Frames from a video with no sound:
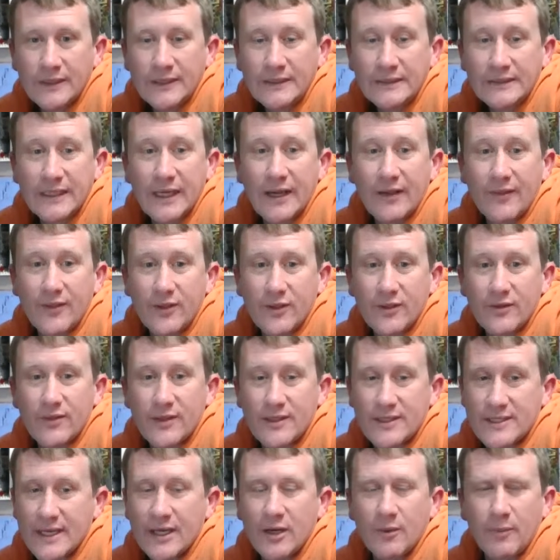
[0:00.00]
Yeah, the
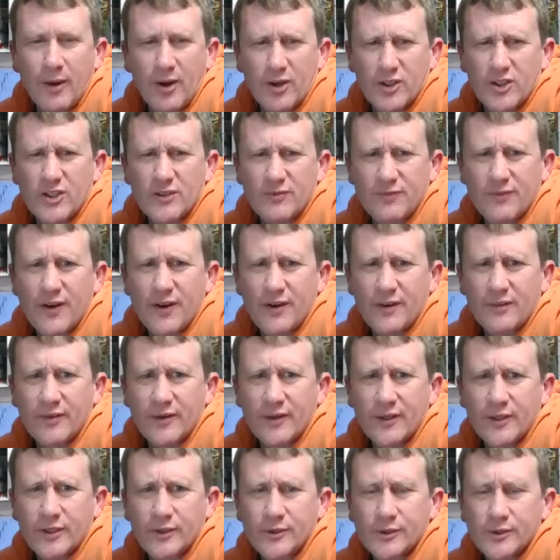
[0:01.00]
sail barge is very,
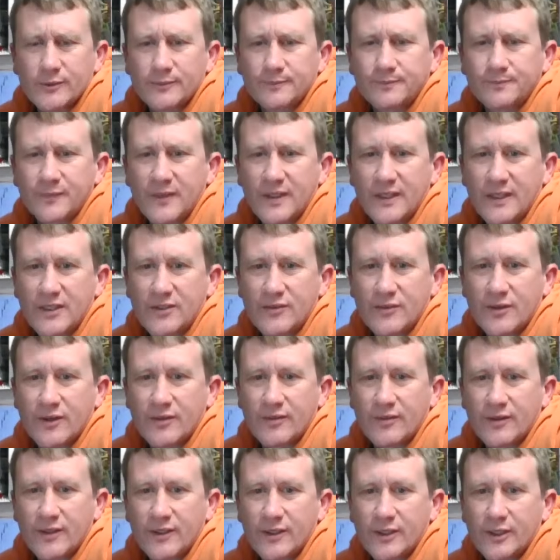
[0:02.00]
very good. It is very,
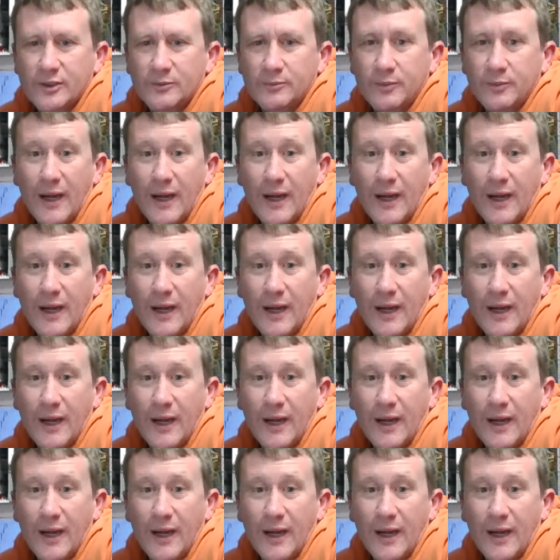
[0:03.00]
very good.